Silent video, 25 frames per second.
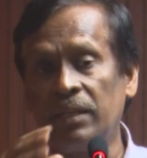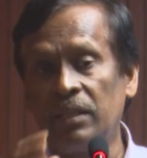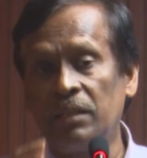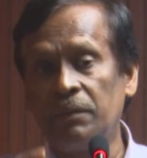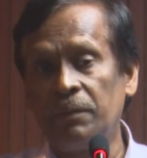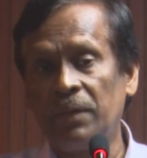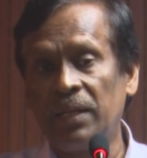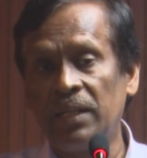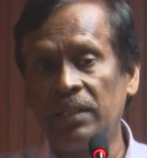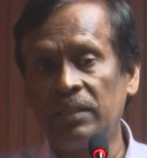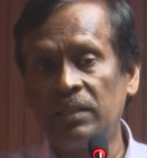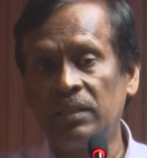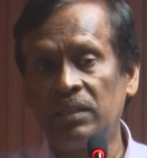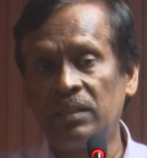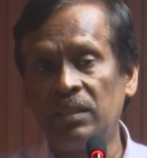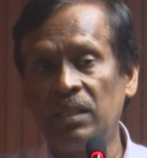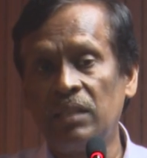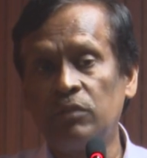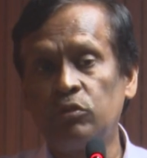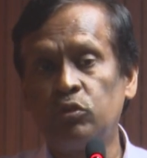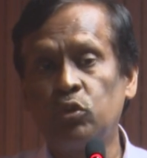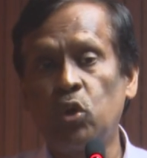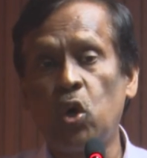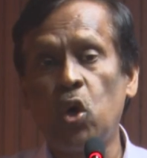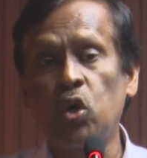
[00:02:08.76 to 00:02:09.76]
even if
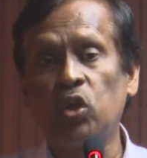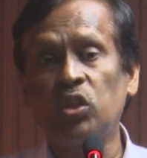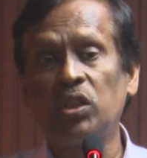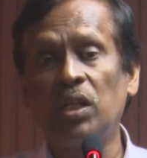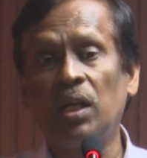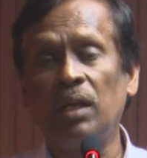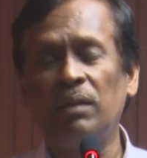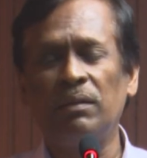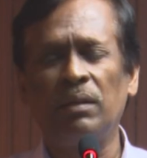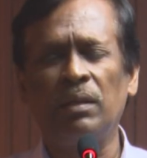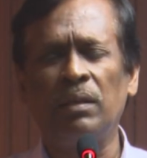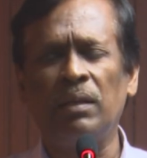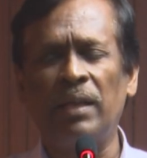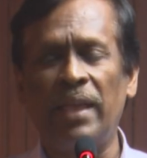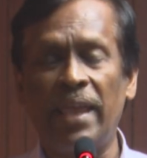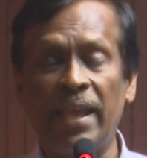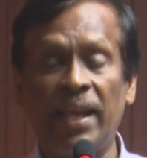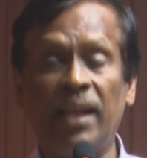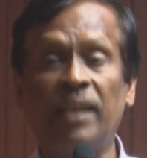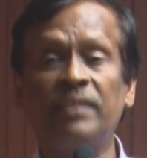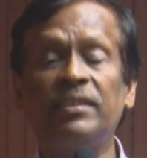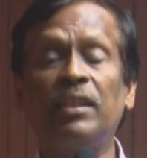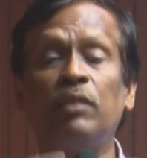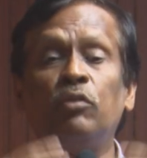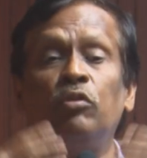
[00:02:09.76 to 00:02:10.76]
there are no
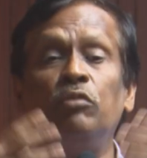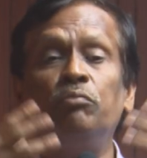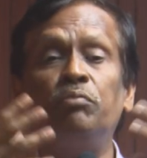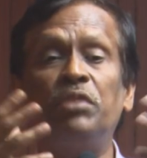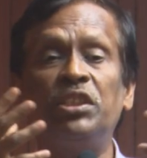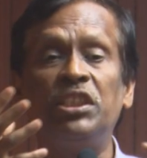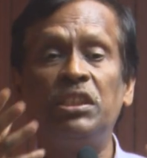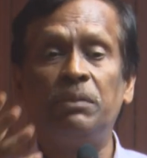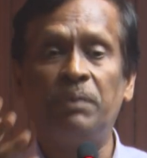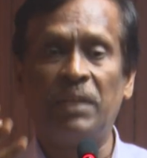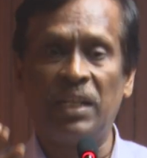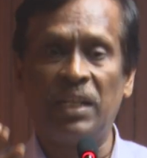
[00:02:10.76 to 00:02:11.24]
symptoms, he